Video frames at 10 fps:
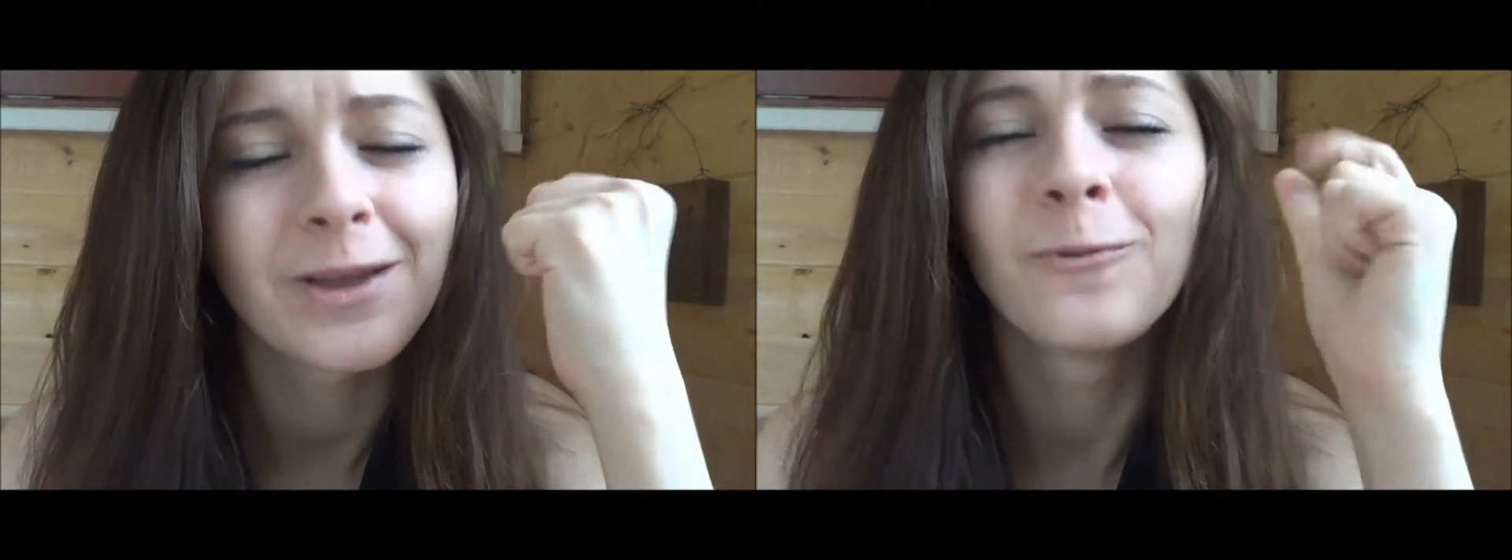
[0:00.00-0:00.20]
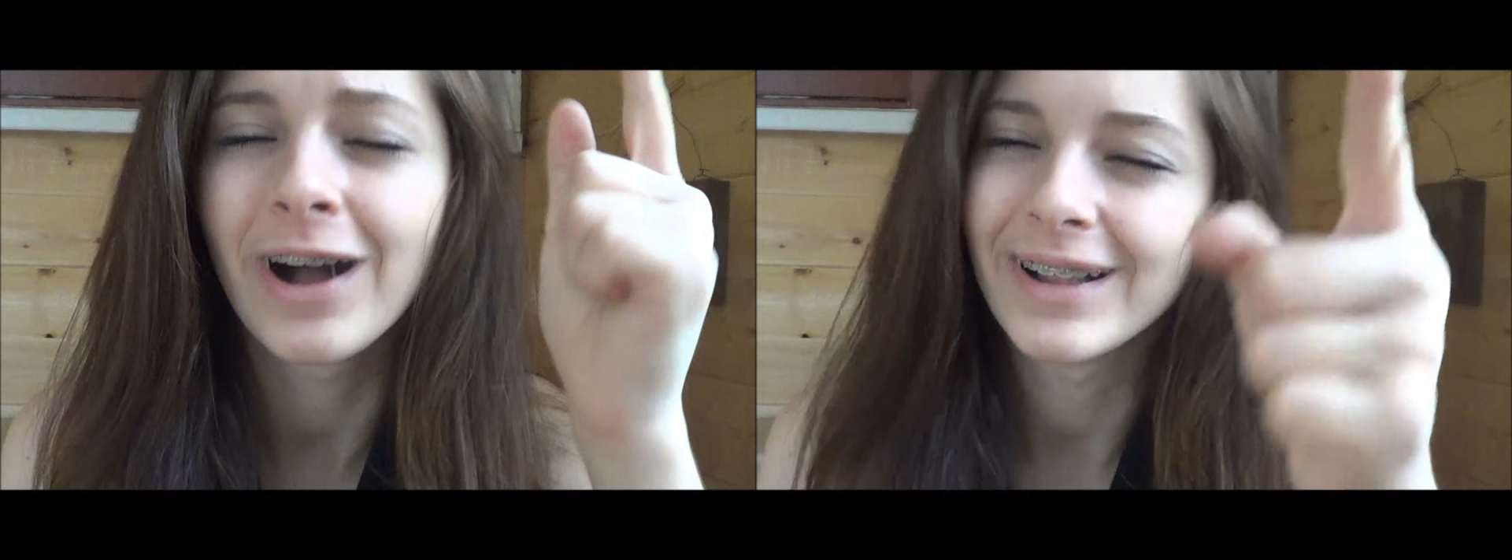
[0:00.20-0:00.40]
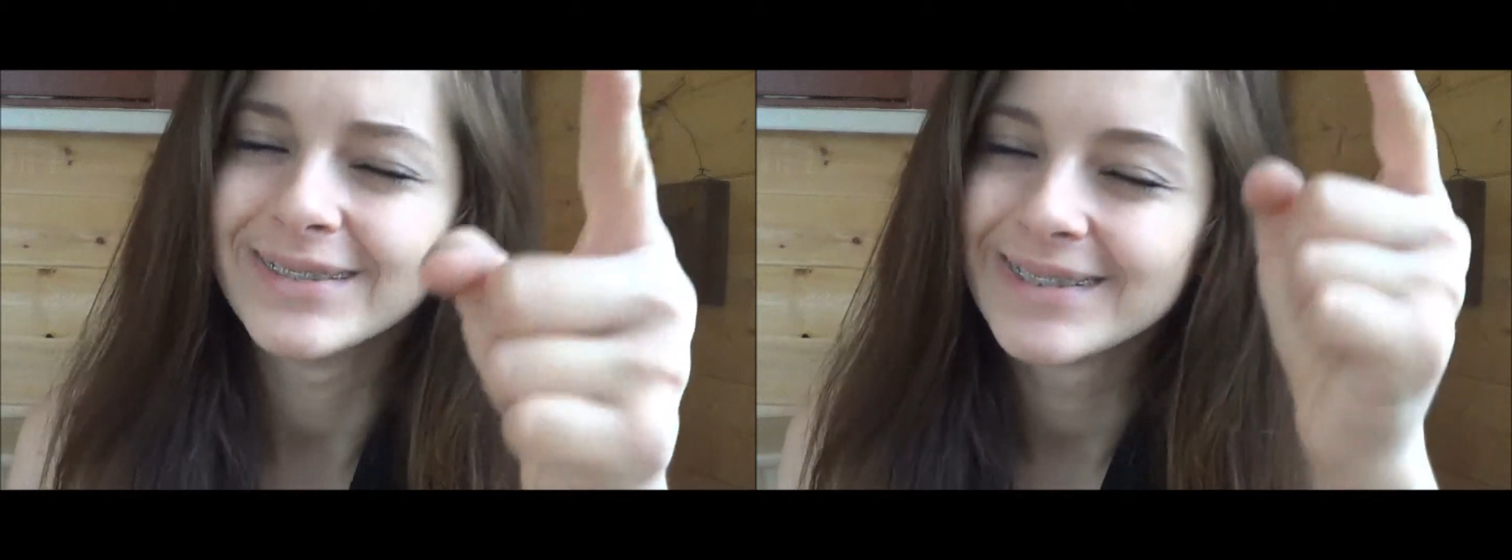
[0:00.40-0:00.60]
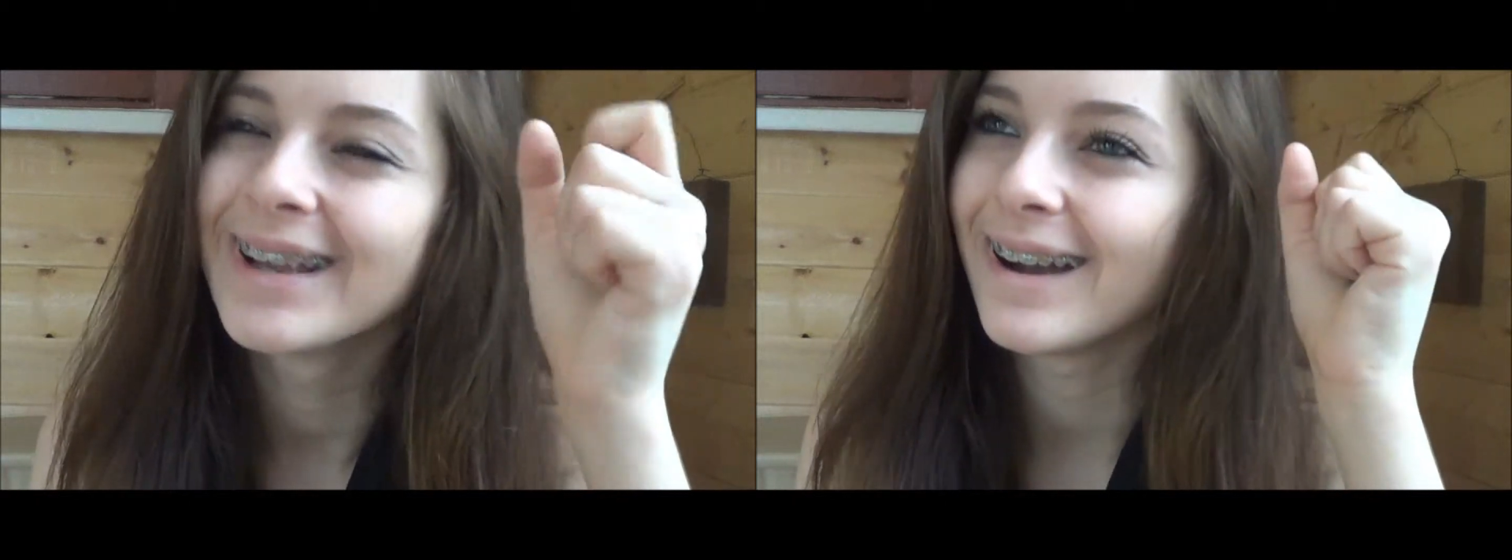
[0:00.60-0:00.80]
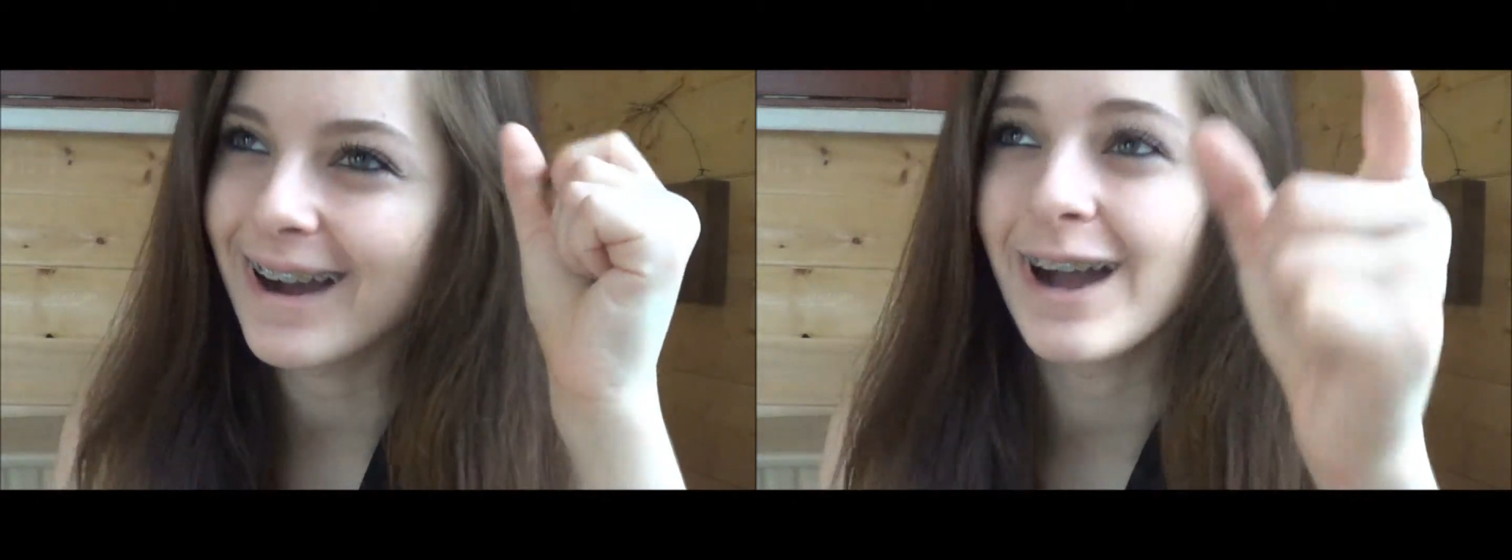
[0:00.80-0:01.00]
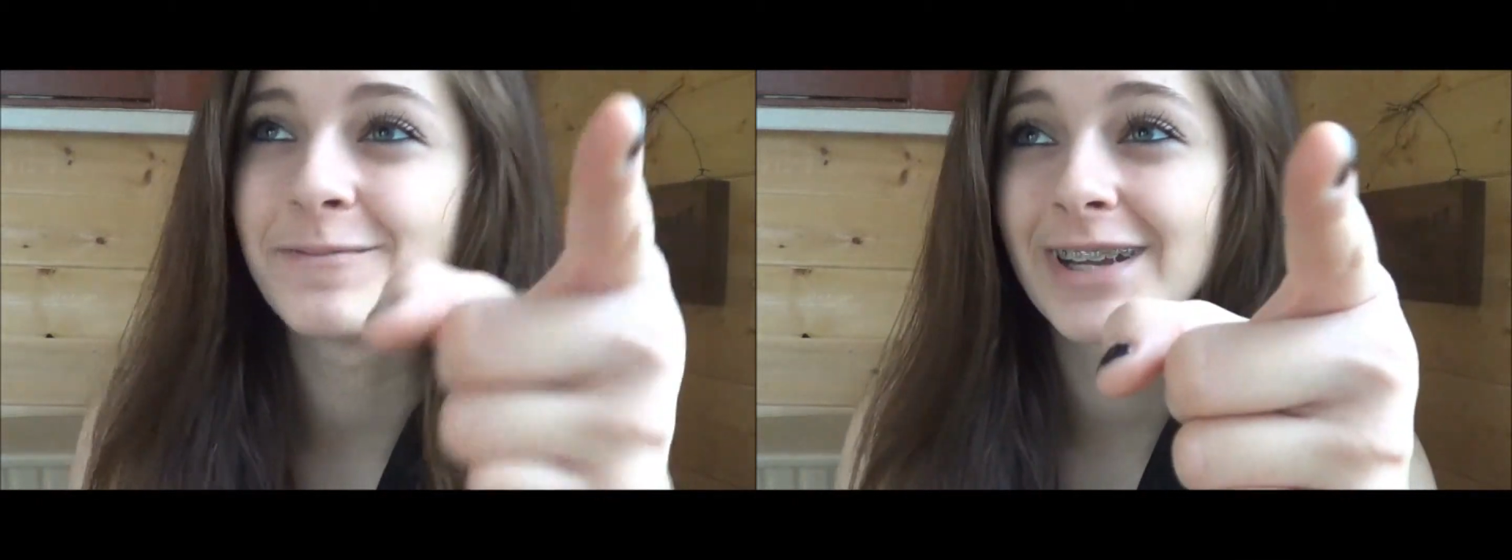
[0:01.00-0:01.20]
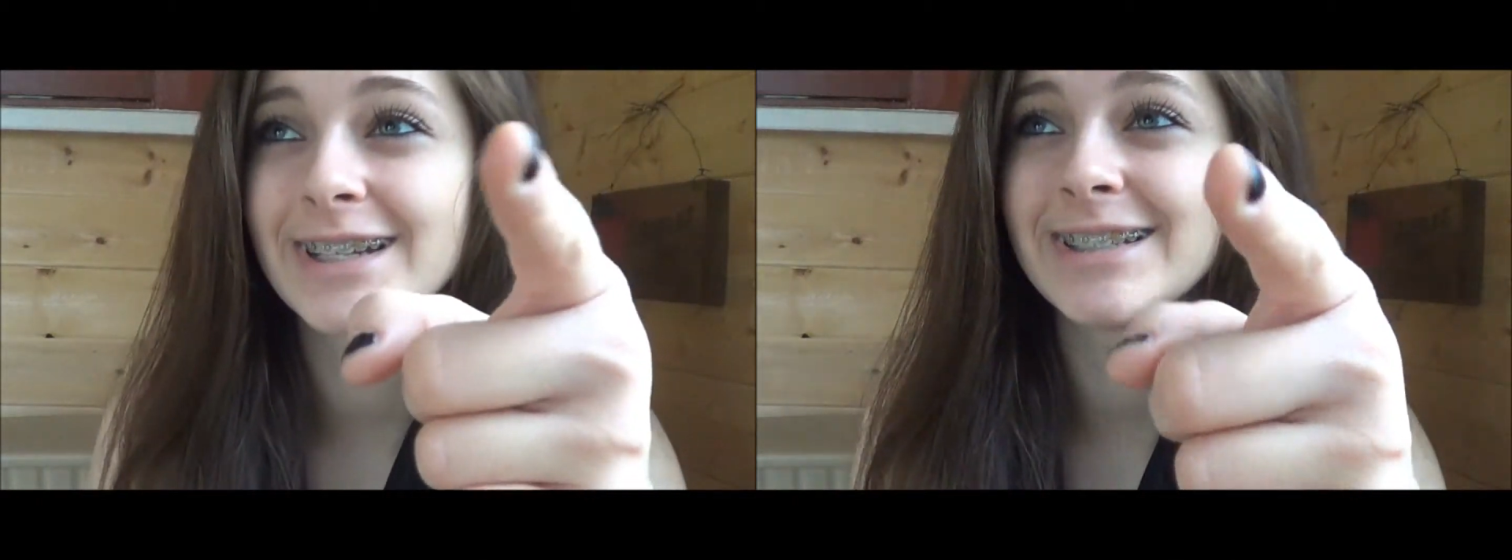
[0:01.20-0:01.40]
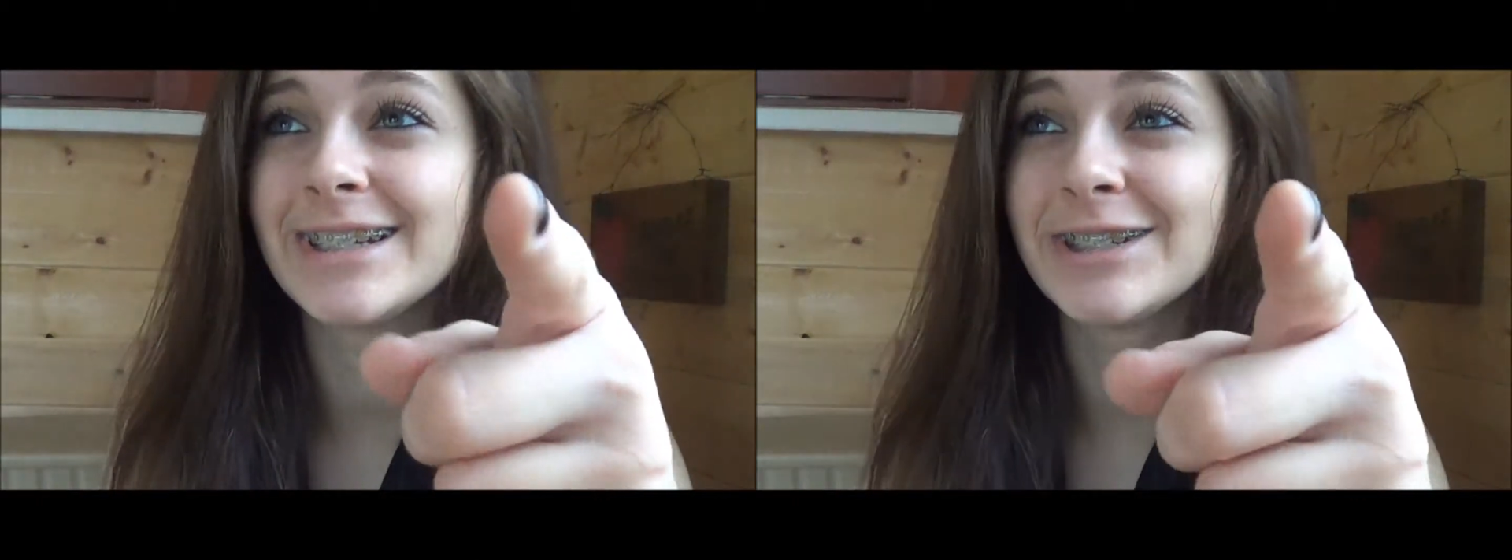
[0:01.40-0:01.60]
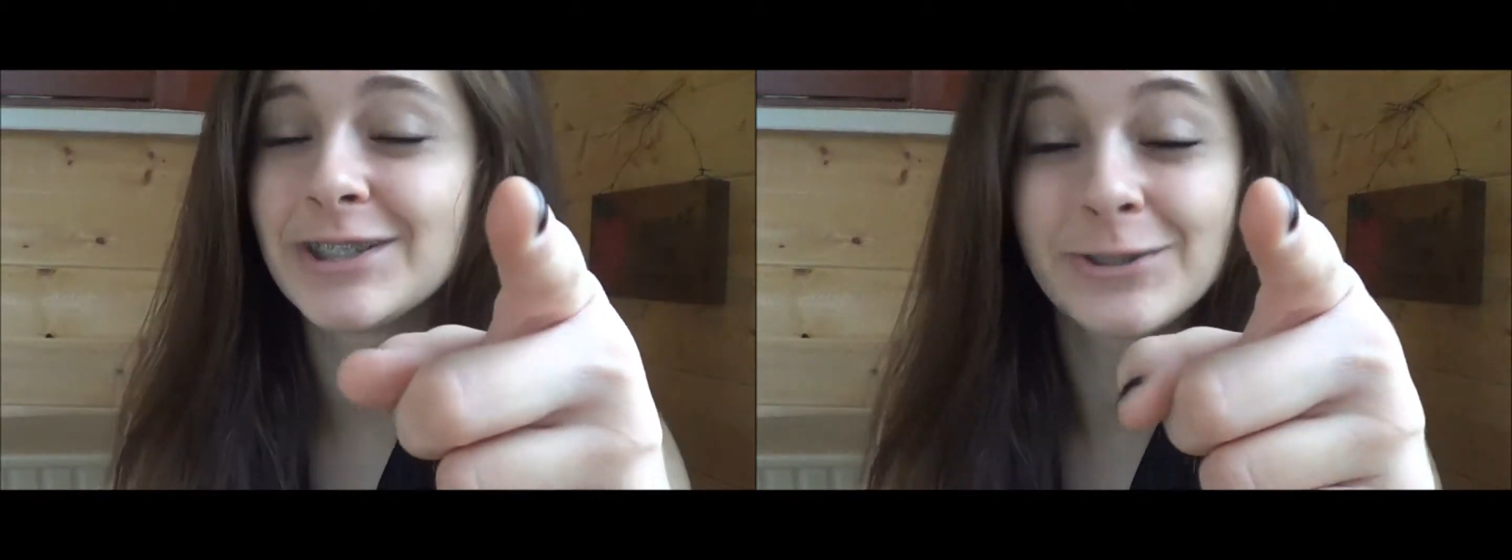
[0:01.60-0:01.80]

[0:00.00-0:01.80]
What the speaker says: Well, I'm gonna teach